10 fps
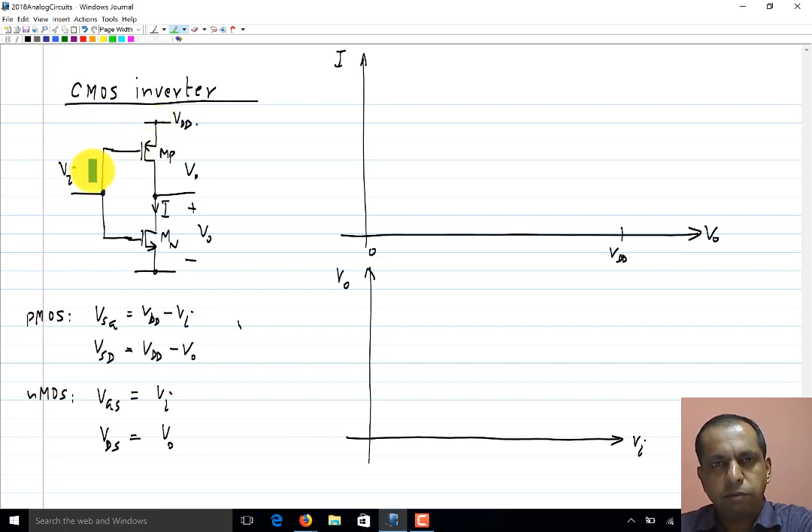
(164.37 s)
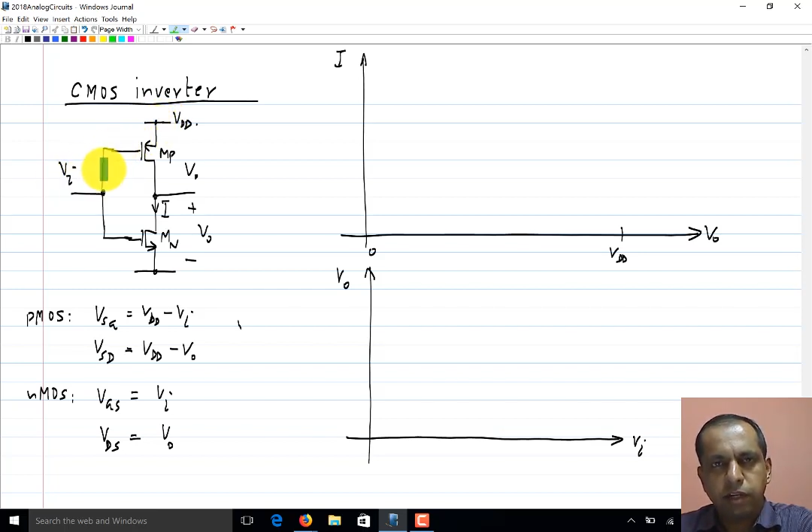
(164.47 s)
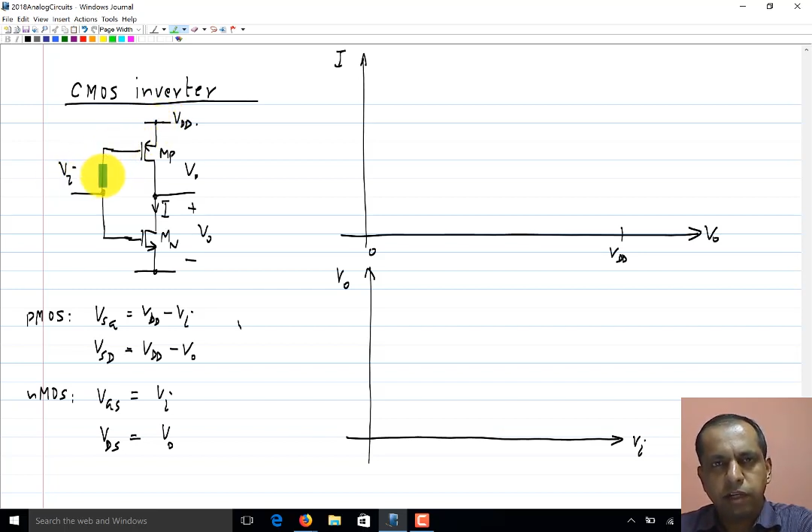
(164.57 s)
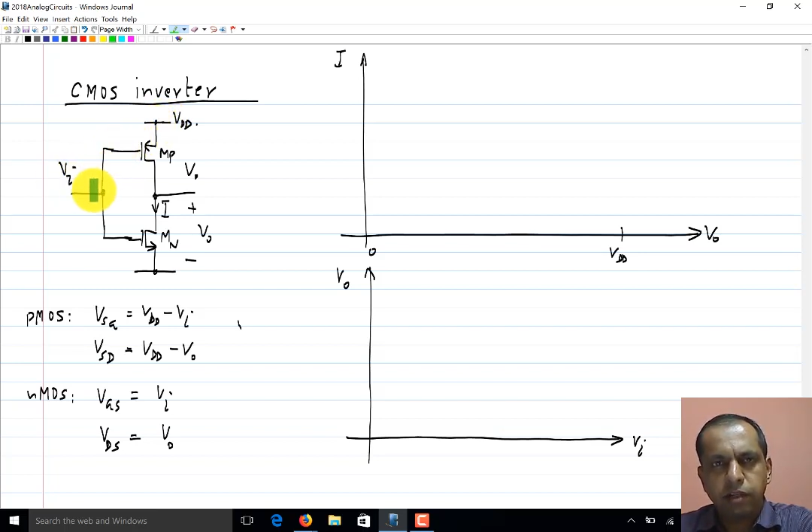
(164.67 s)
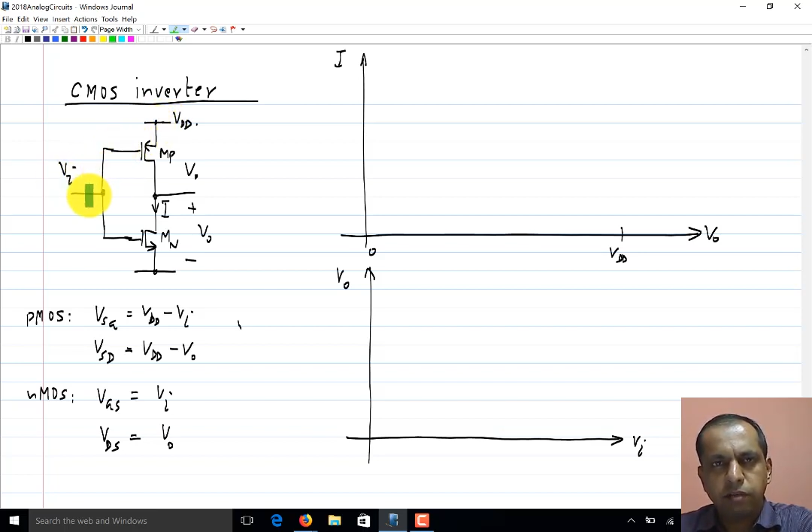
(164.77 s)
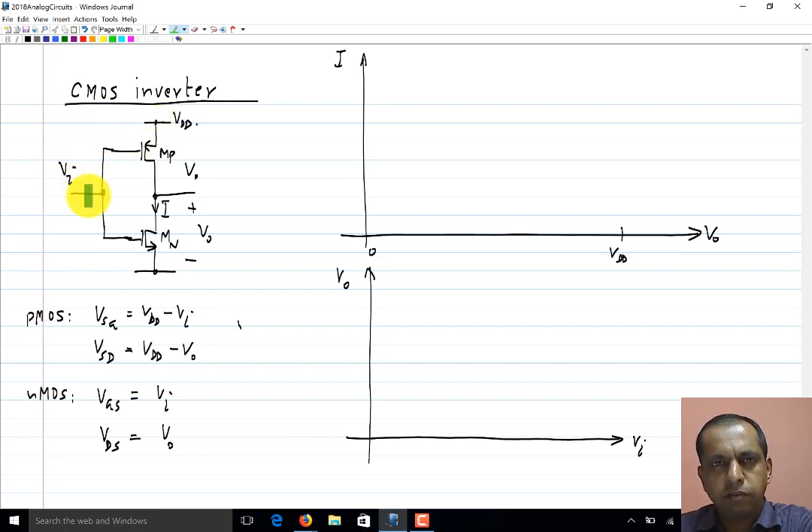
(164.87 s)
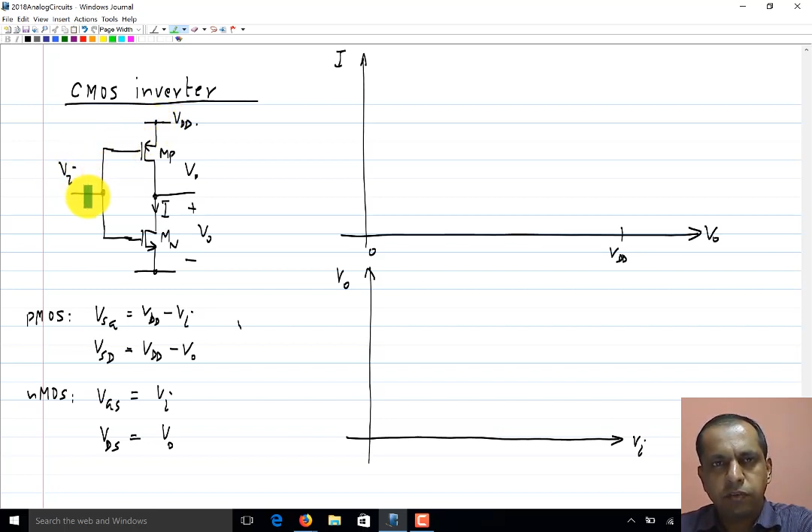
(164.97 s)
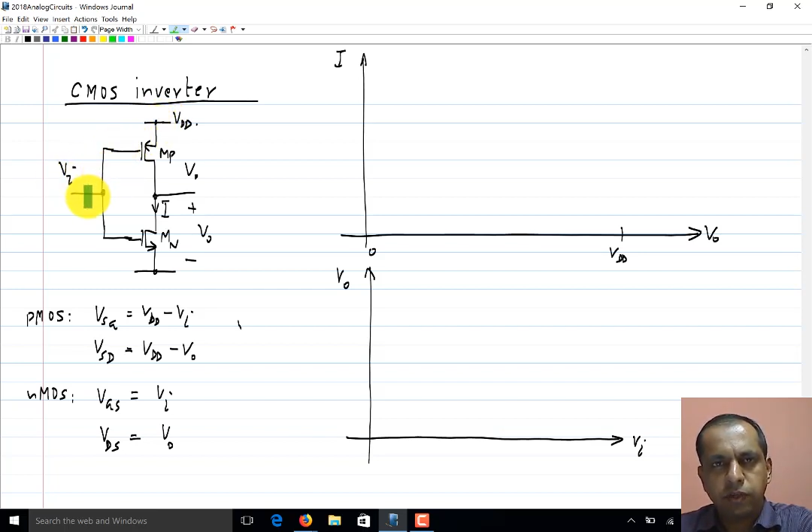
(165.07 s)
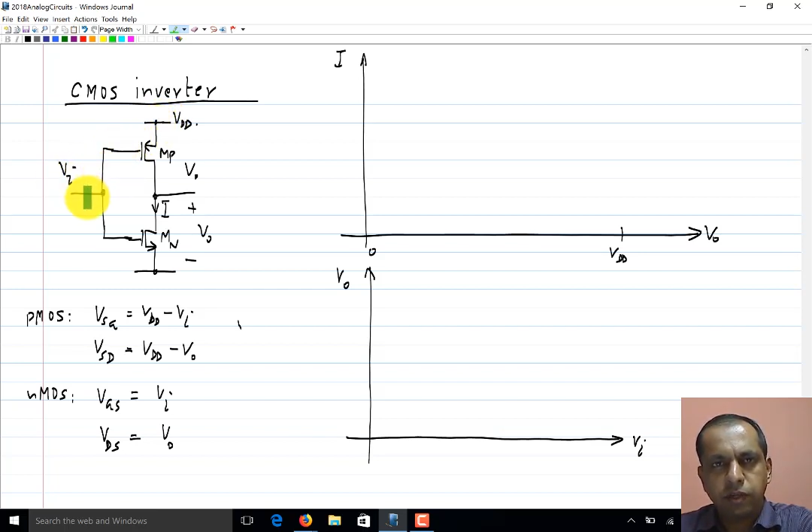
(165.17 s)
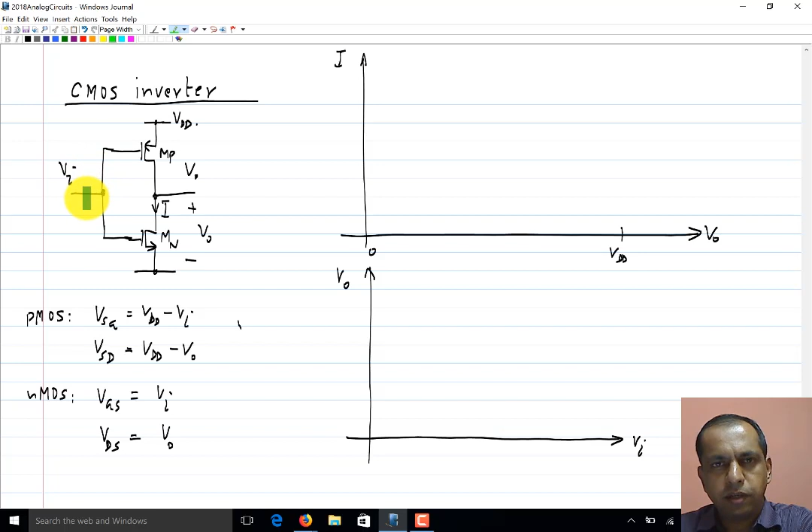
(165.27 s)
of Vi,
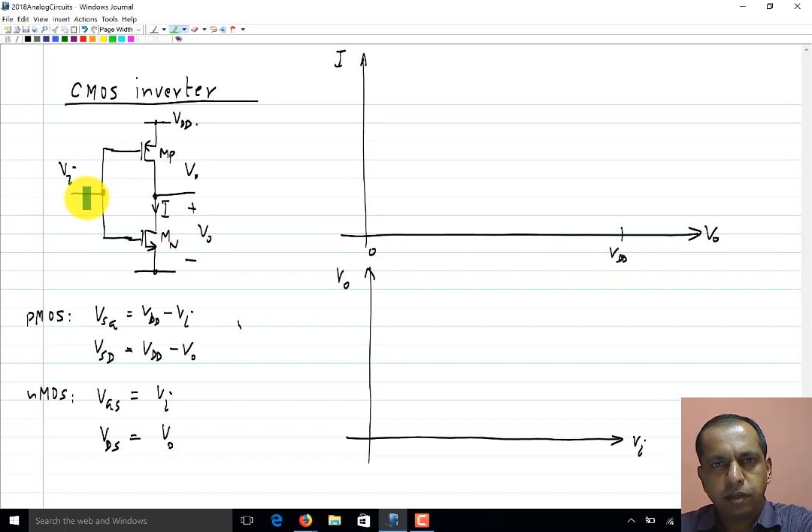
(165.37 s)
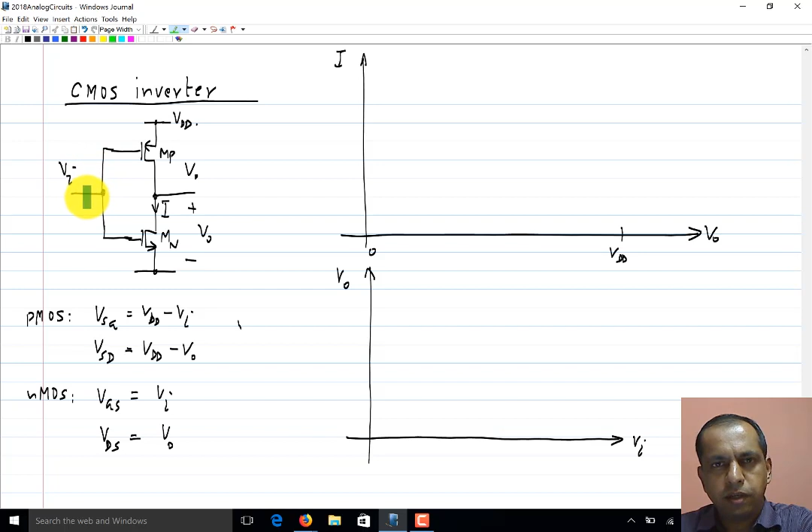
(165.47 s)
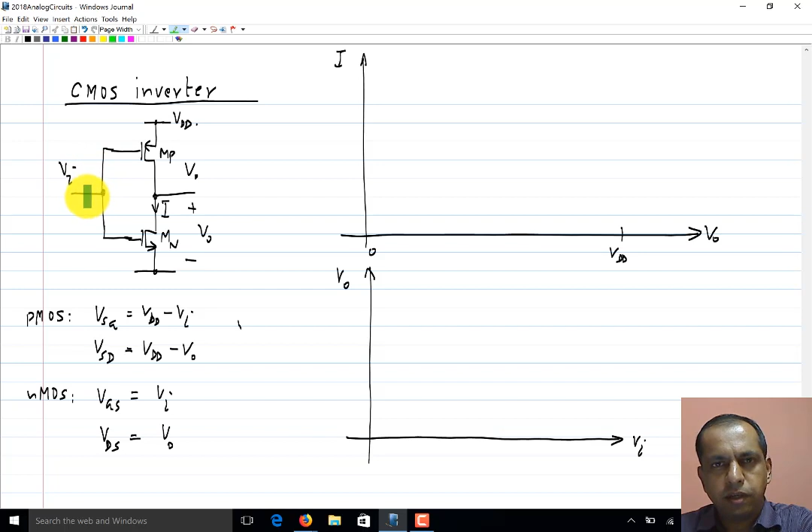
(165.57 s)
we will